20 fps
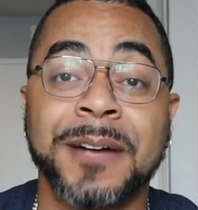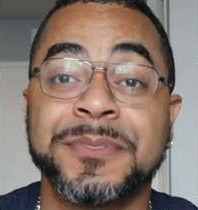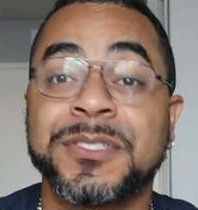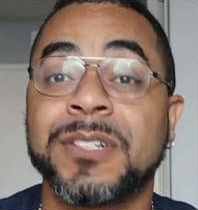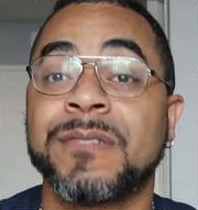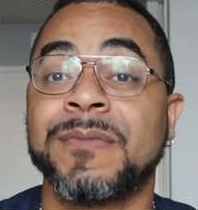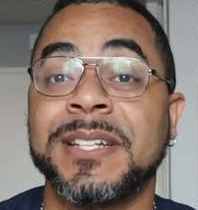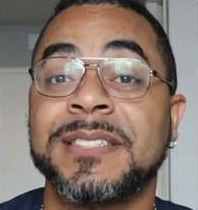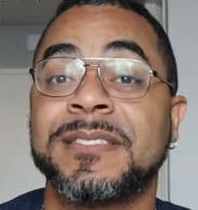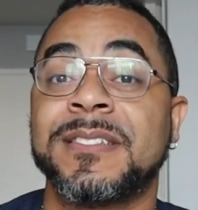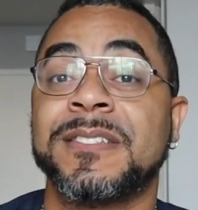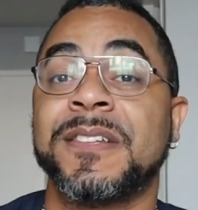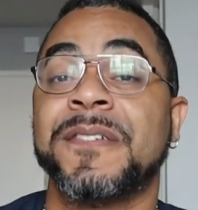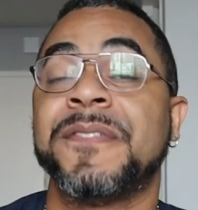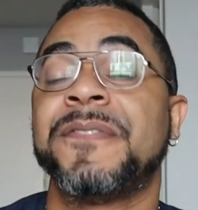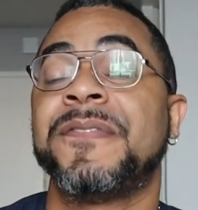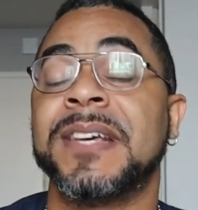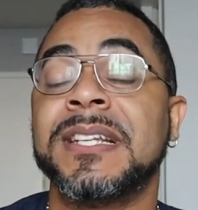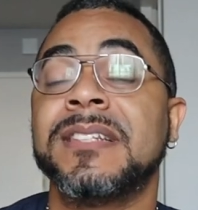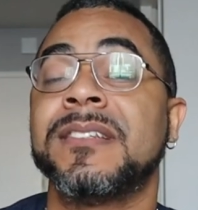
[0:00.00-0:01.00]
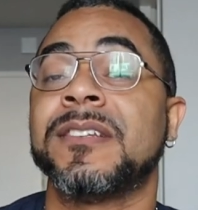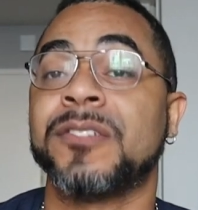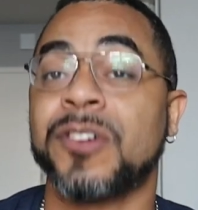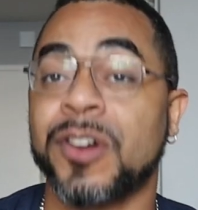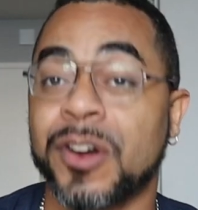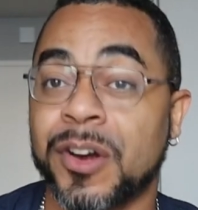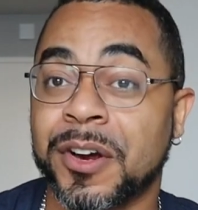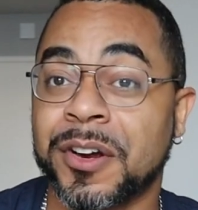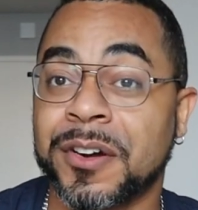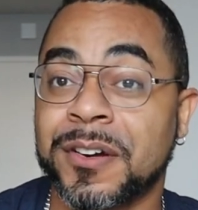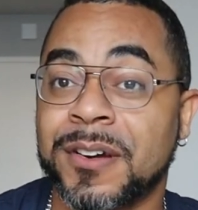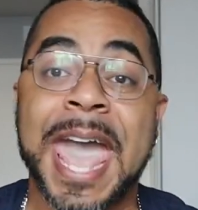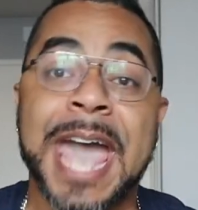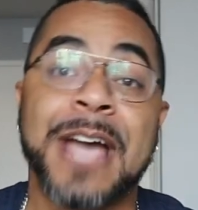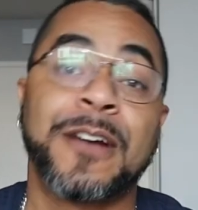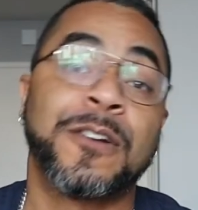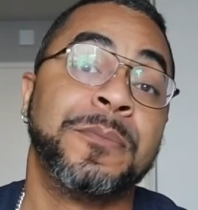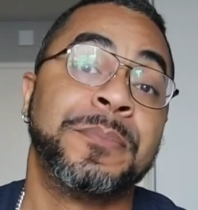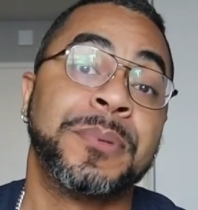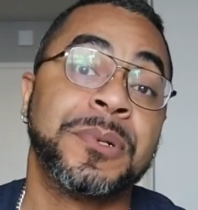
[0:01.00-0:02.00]
Teresa defending her
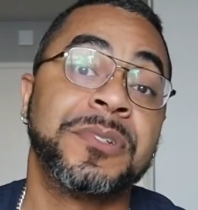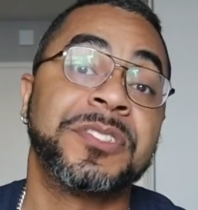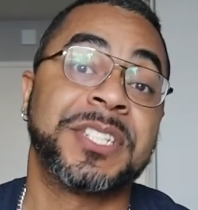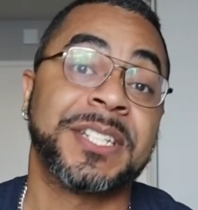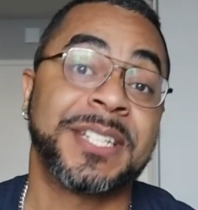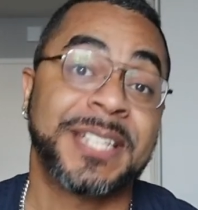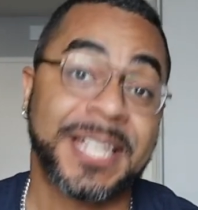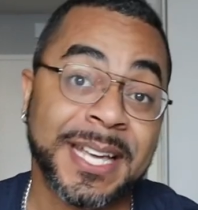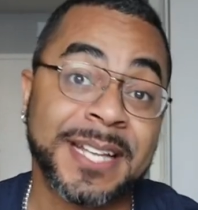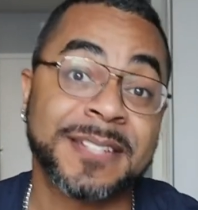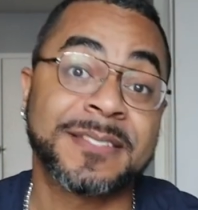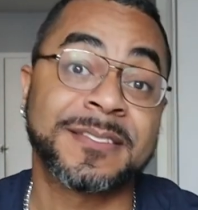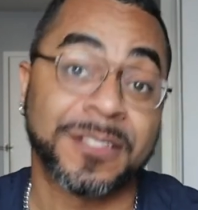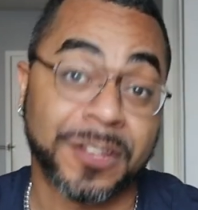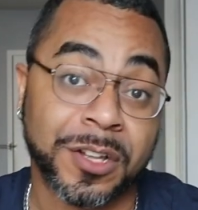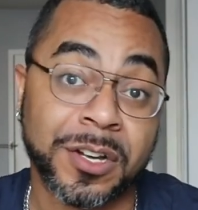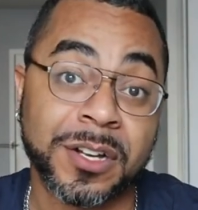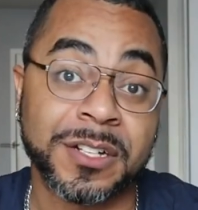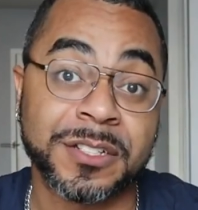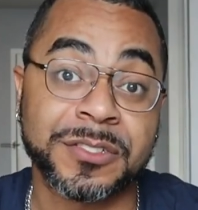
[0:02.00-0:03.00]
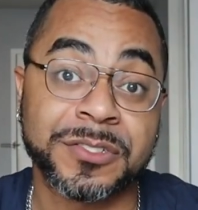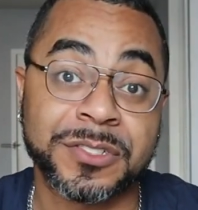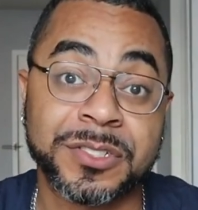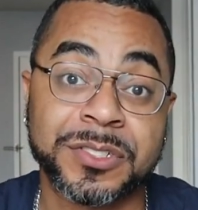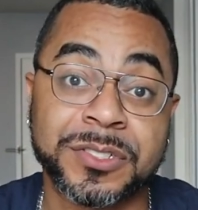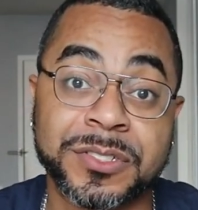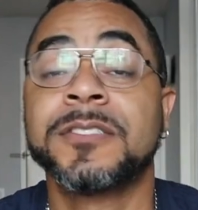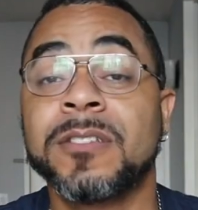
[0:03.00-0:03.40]
at her Bougie Kids launch.